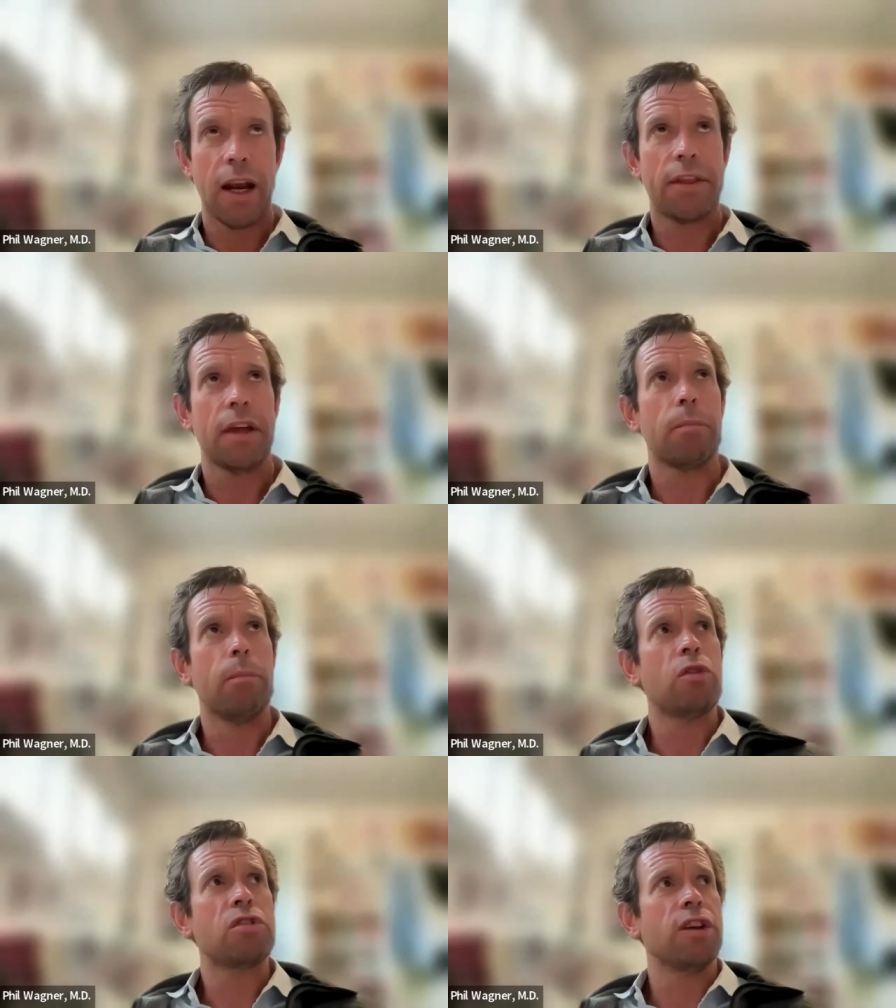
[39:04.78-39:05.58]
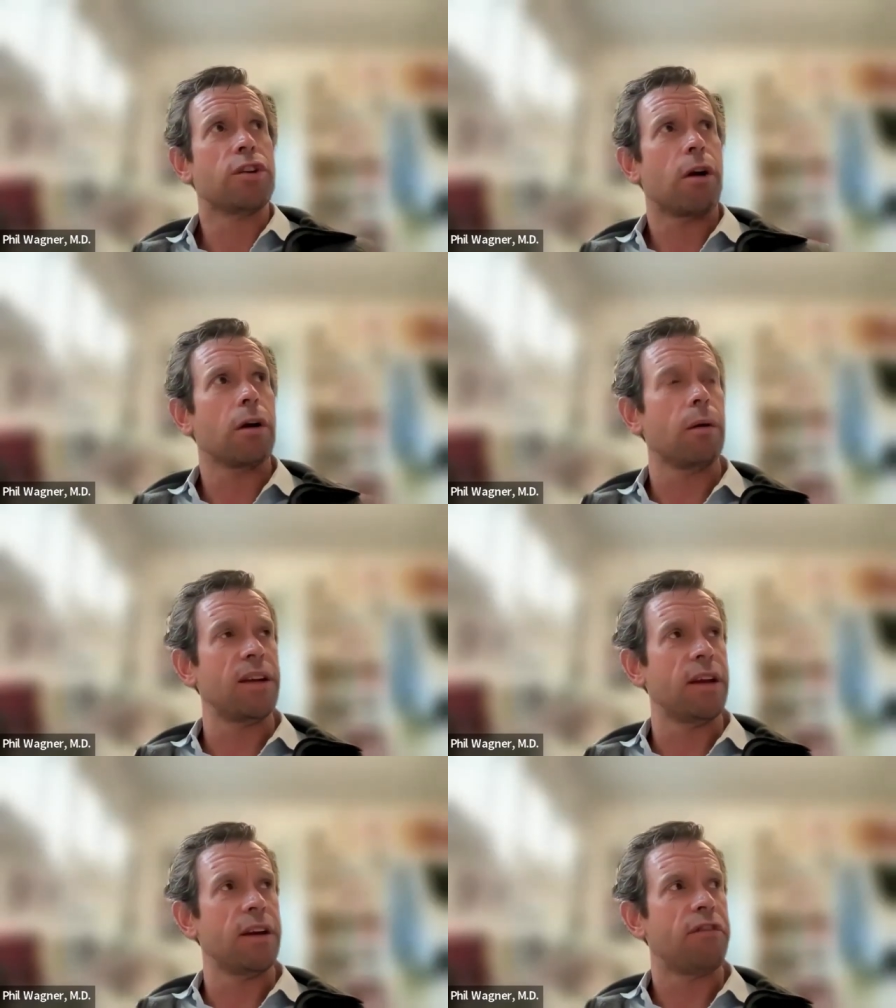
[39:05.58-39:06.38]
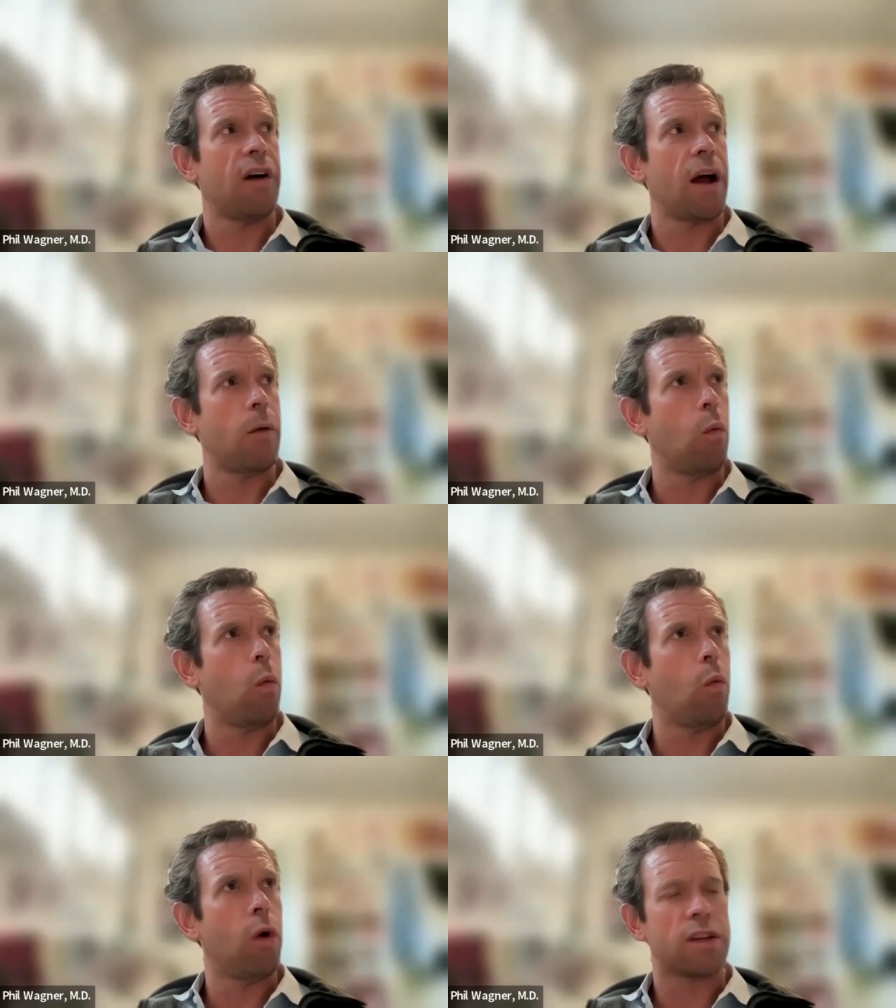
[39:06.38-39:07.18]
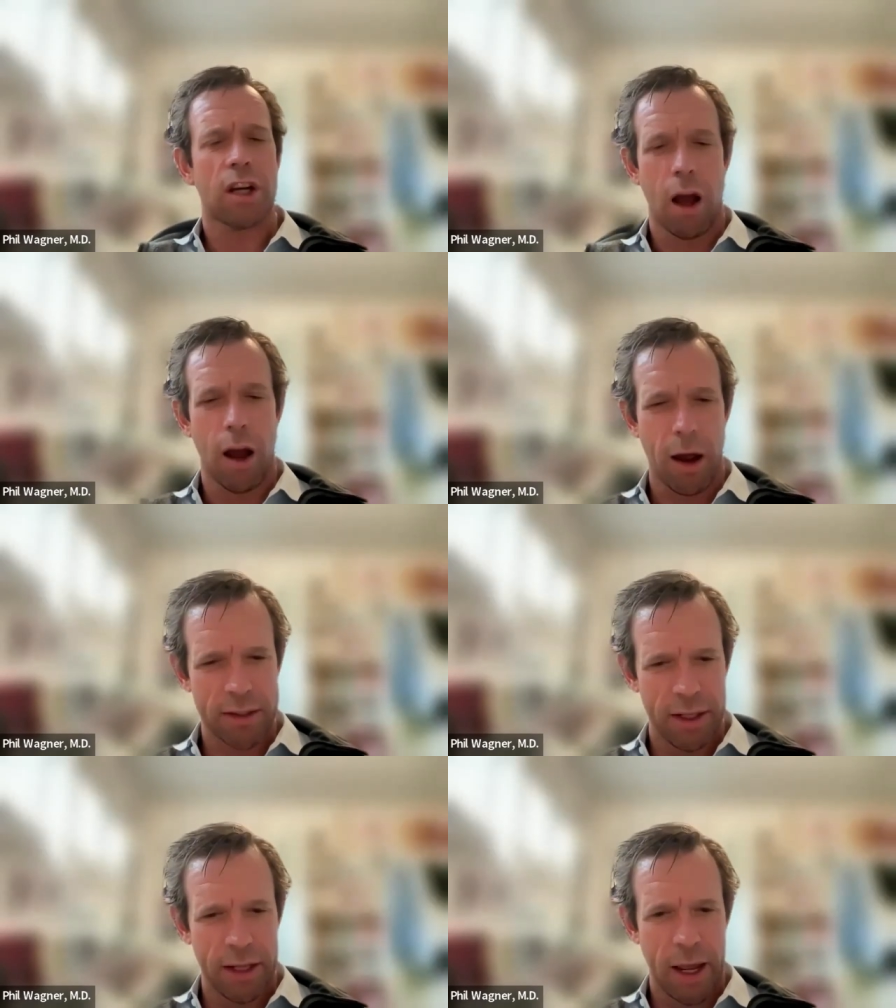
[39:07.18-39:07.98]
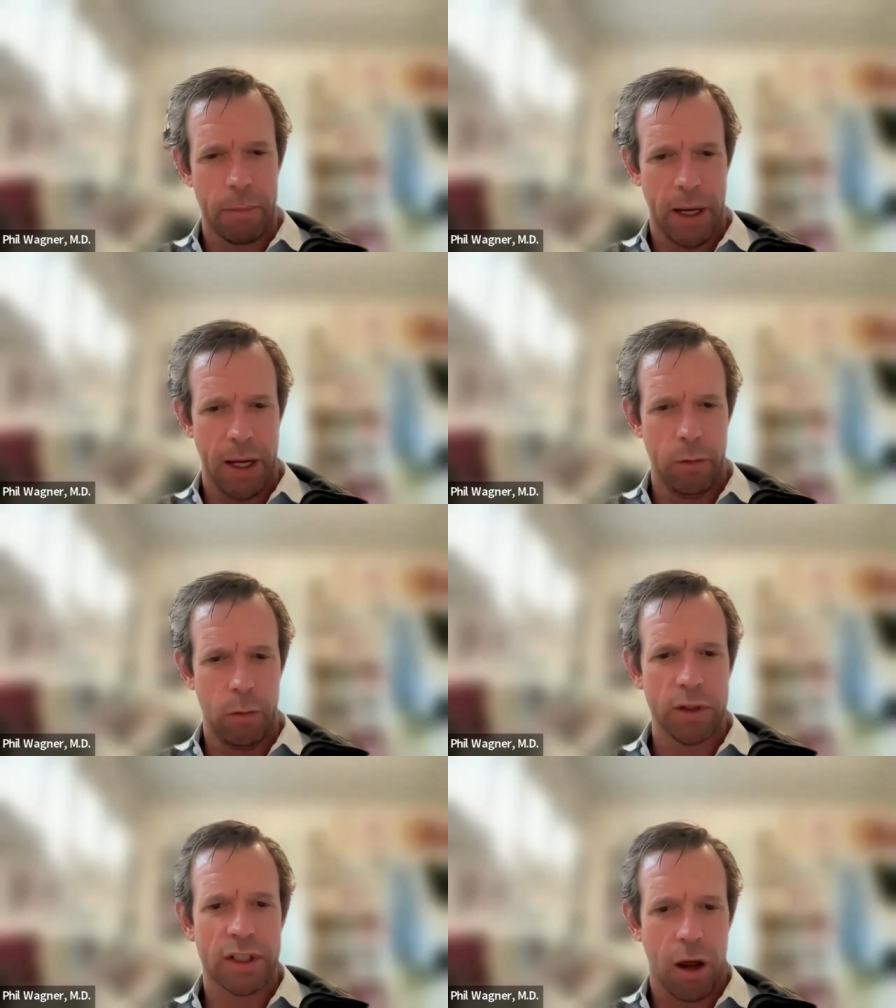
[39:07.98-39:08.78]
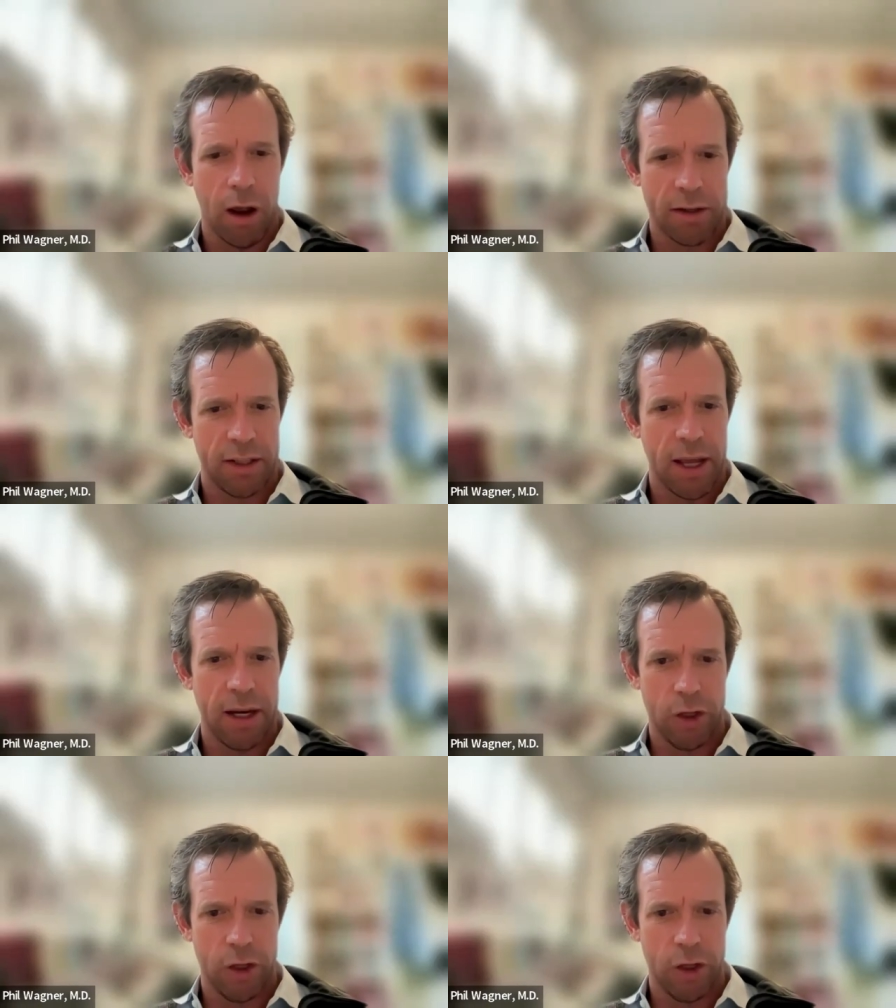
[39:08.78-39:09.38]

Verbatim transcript: think mostly trying to identify what's causing that pain, what's causing that mm.